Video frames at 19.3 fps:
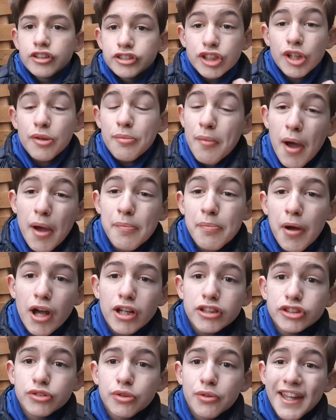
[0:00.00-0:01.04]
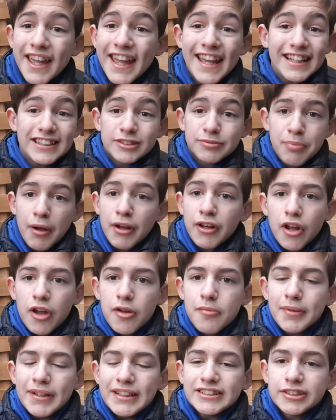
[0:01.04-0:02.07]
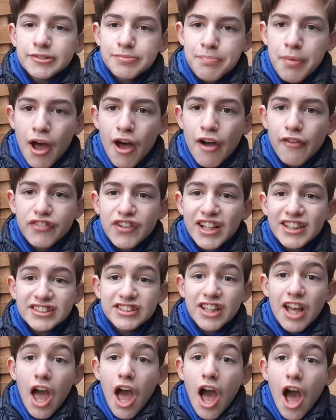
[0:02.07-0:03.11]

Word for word: so my personal kit is by no means perfect.